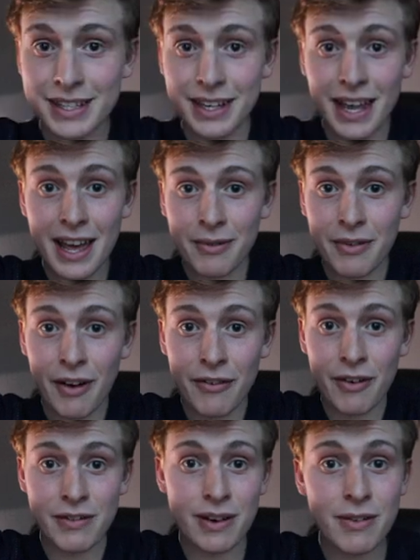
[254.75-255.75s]
So yeah, without
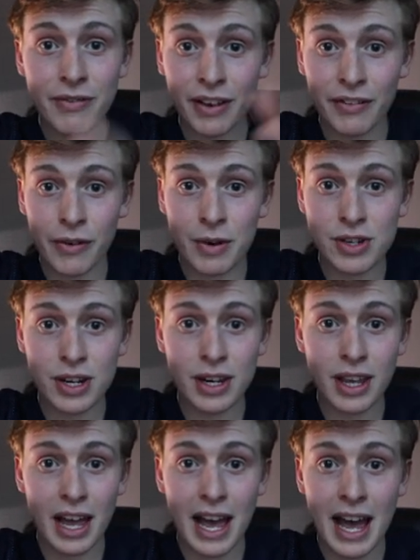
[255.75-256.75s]
further ado, thank you for
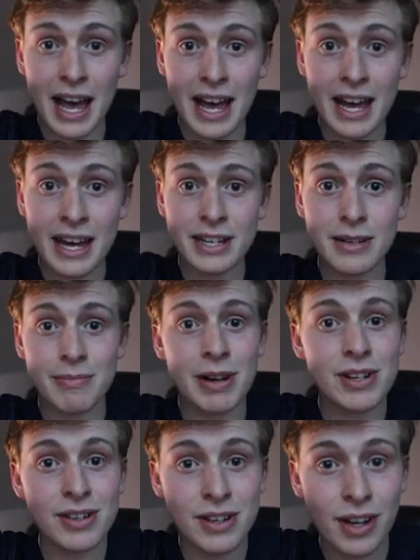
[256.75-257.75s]
watching, and
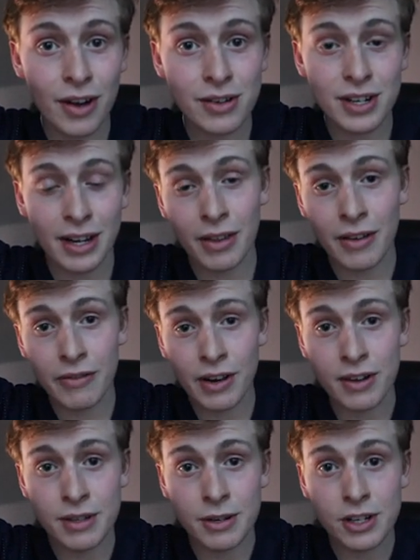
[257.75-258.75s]
make sure you go check out the other
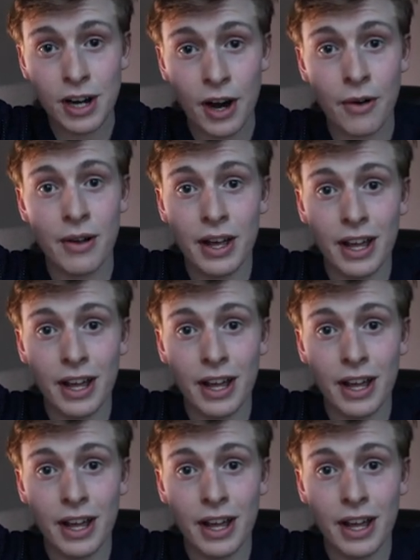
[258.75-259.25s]
videos on the channel,